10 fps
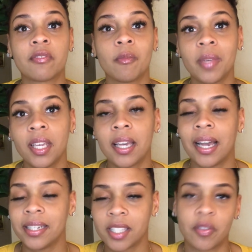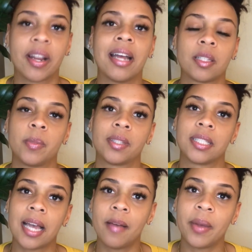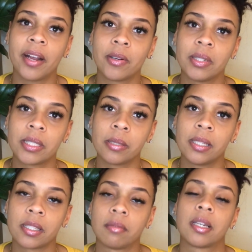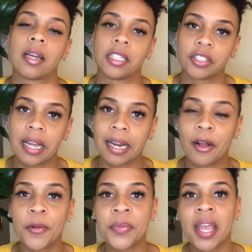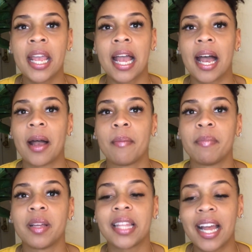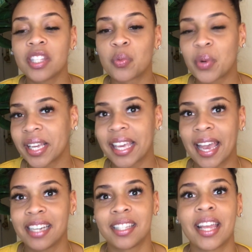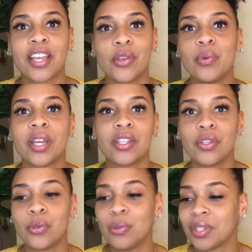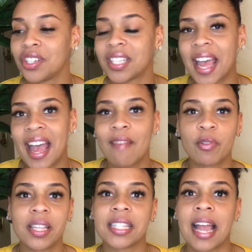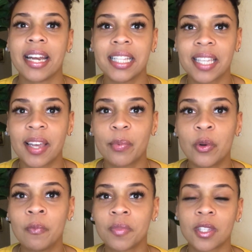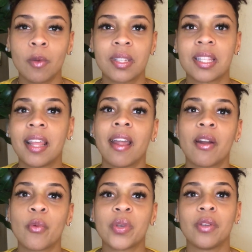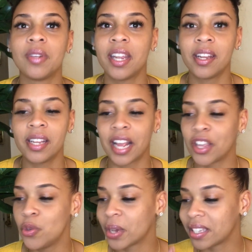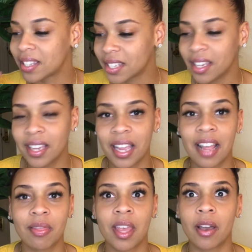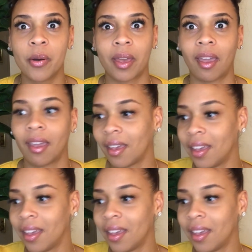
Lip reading: for me. I just forgot to put the top back onto it, so it kind of dried out. But that's one gadget that you can use and just have on a signing table, so it's there when you need it and you can see it and think, okay,